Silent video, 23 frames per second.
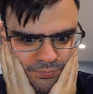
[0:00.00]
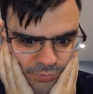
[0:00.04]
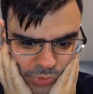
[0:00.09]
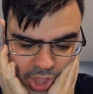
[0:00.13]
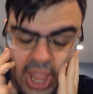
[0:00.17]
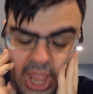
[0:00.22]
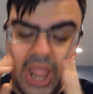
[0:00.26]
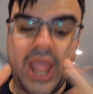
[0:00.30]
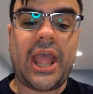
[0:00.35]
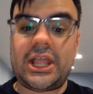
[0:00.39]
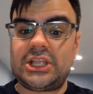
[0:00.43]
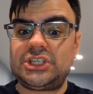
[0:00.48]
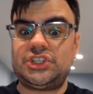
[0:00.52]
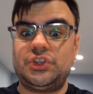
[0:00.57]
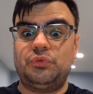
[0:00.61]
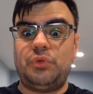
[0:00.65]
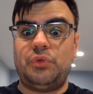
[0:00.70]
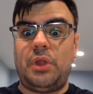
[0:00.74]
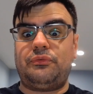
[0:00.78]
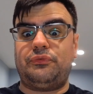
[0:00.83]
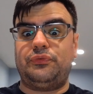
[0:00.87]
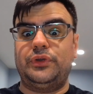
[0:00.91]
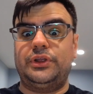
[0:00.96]
As a
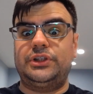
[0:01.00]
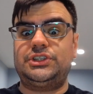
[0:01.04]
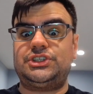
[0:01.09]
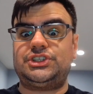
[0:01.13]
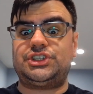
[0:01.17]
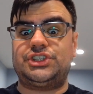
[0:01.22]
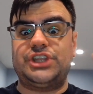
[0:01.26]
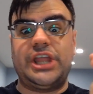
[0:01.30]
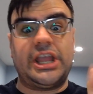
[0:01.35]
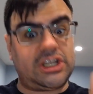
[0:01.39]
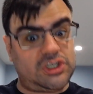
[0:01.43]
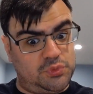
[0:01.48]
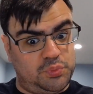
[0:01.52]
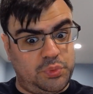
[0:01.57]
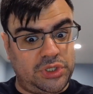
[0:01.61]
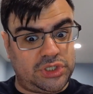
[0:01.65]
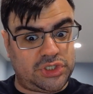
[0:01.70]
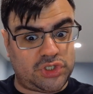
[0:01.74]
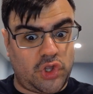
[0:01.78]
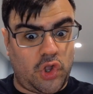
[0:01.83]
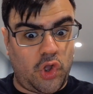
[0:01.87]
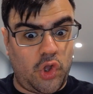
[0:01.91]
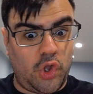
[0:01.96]
reference, next week's
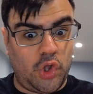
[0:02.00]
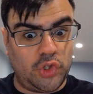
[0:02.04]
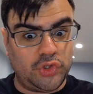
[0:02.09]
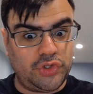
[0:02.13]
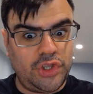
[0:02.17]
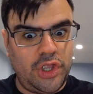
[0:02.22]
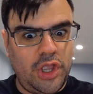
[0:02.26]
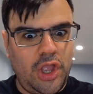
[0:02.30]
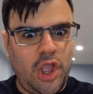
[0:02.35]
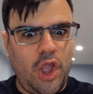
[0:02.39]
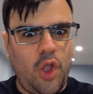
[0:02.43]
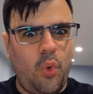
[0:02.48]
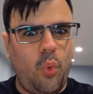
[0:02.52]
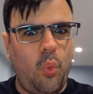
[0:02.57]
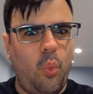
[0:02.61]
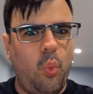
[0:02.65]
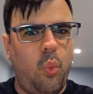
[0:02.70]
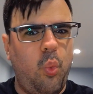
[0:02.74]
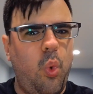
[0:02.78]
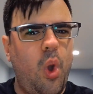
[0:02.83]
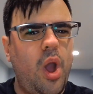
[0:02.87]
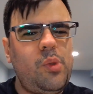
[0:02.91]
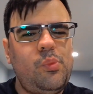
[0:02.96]
called
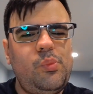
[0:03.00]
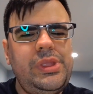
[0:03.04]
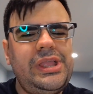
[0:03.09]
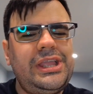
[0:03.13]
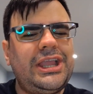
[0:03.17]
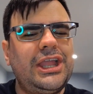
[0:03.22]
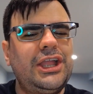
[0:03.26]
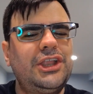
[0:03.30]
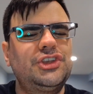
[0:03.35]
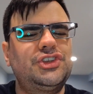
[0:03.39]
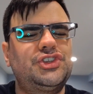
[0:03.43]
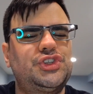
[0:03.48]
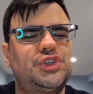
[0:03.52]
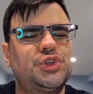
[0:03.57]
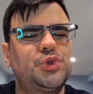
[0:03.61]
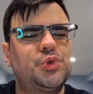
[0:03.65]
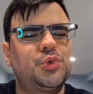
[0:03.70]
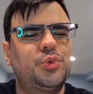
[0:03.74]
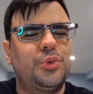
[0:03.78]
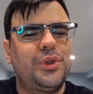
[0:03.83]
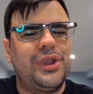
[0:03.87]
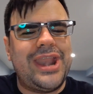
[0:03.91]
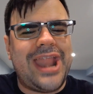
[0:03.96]
What We Can Do
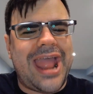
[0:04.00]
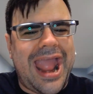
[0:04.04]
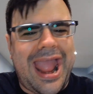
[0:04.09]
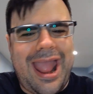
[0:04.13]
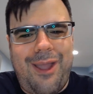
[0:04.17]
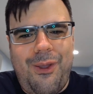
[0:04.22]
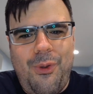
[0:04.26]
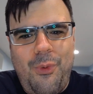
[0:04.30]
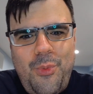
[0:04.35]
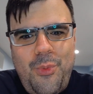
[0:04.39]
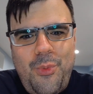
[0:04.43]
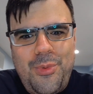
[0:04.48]
Now?